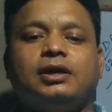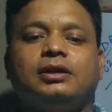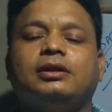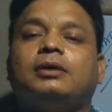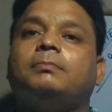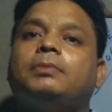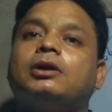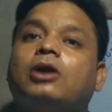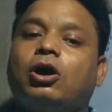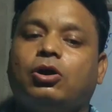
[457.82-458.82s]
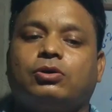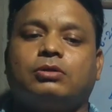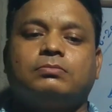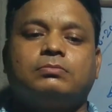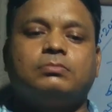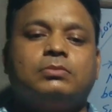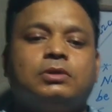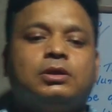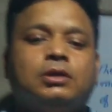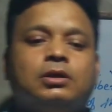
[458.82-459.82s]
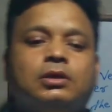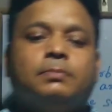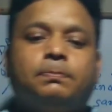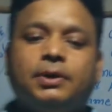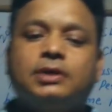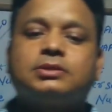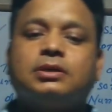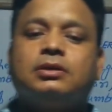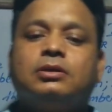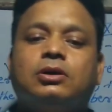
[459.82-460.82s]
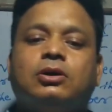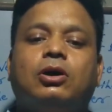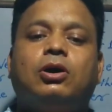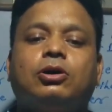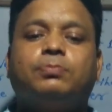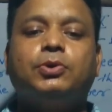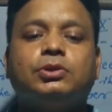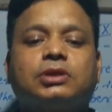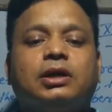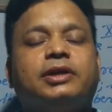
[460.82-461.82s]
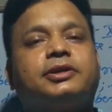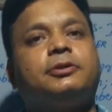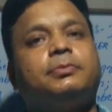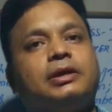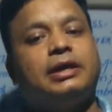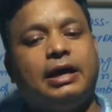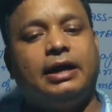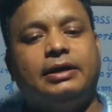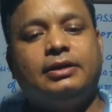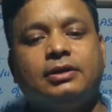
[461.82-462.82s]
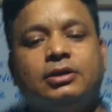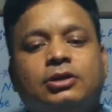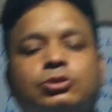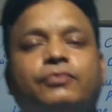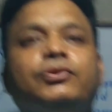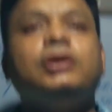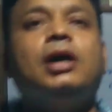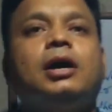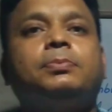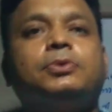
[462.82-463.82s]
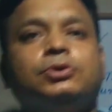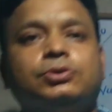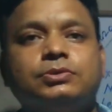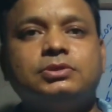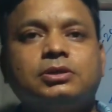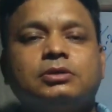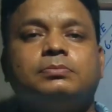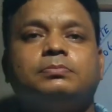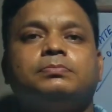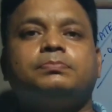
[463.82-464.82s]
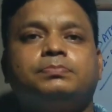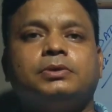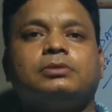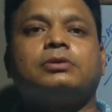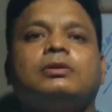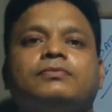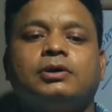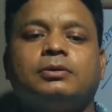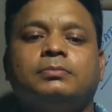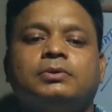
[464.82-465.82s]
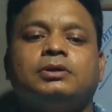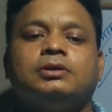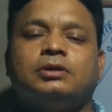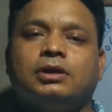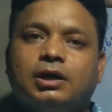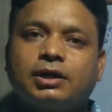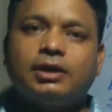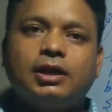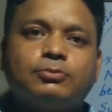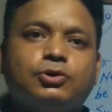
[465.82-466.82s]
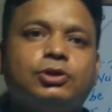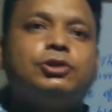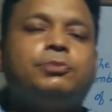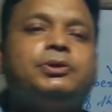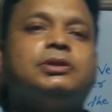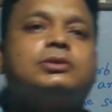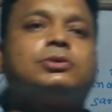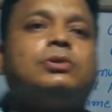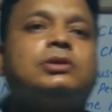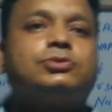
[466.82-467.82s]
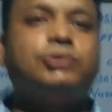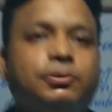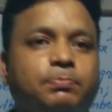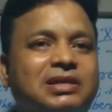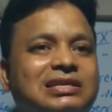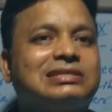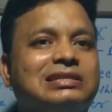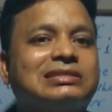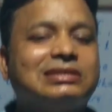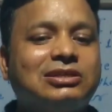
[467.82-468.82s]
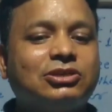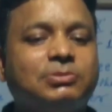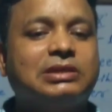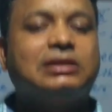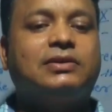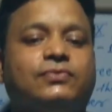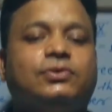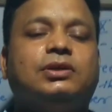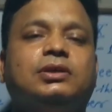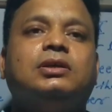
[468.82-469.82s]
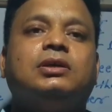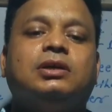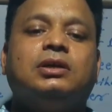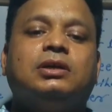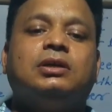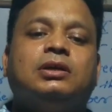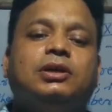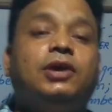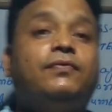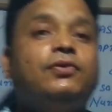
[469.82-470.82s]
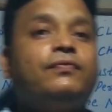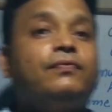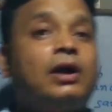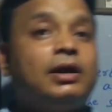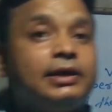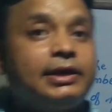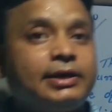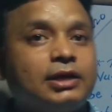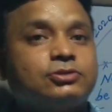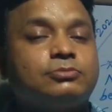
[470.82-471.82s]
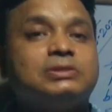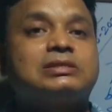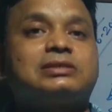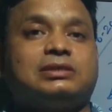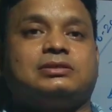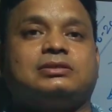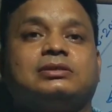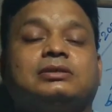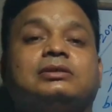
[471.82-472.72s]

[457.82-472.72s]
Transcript: in number or person or both connected by and, so we have to use plural verb. Again I am going to repeat this rule, student. Please listen to me carefully. If you find any types of mistake,